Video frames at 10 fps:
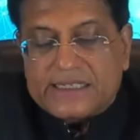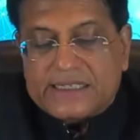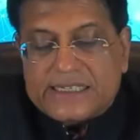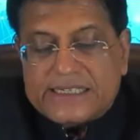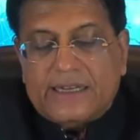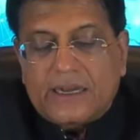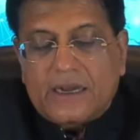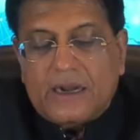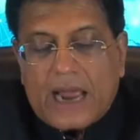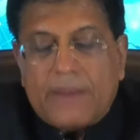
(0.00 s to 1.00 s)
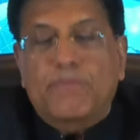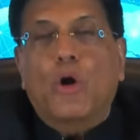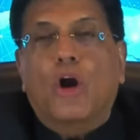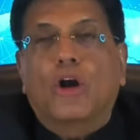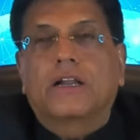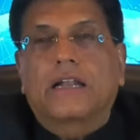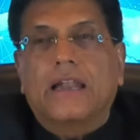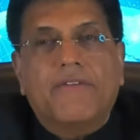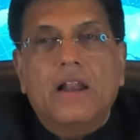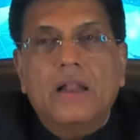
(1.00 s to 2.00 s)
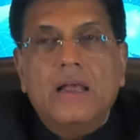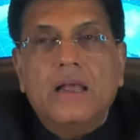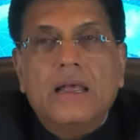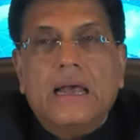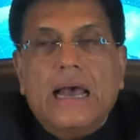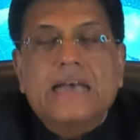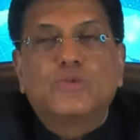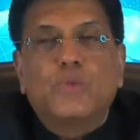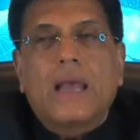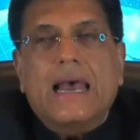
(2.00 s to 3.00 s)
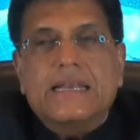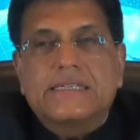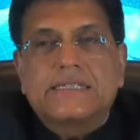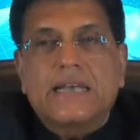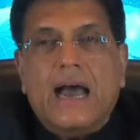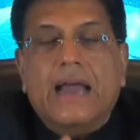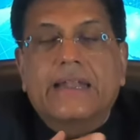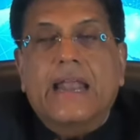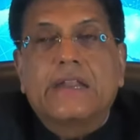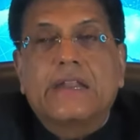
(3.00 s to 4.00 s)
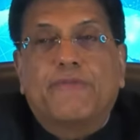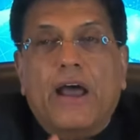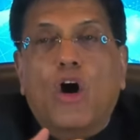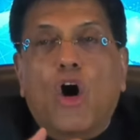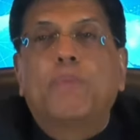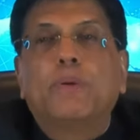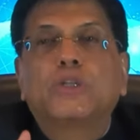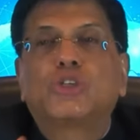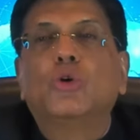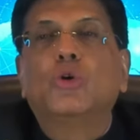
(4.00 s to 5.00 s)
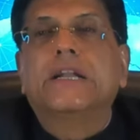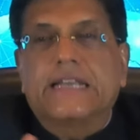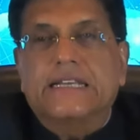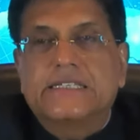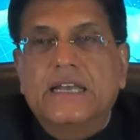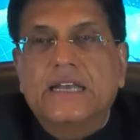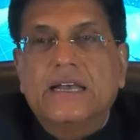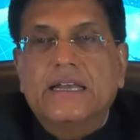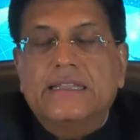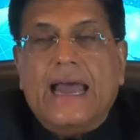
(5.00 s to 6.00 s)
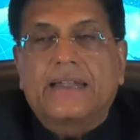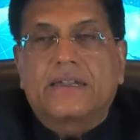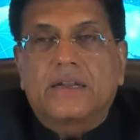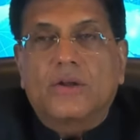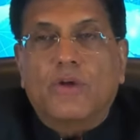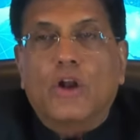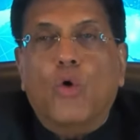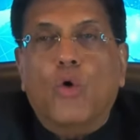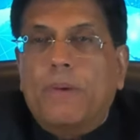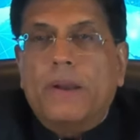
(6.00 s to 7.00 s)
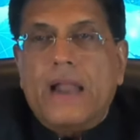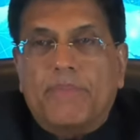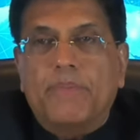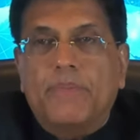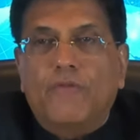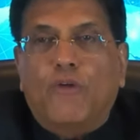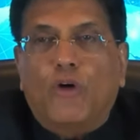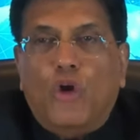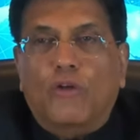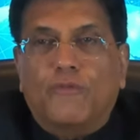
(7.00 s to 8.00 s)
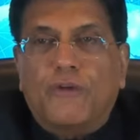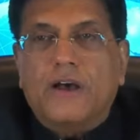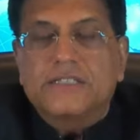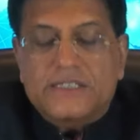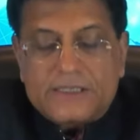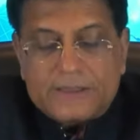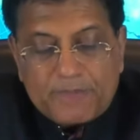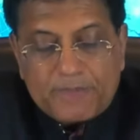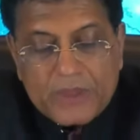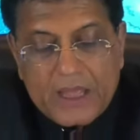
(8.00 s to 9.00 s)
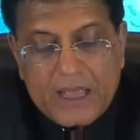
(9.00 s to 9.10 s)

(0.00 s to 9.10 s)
at the sector and product level, as well as identify opportunities that will open up for all of us.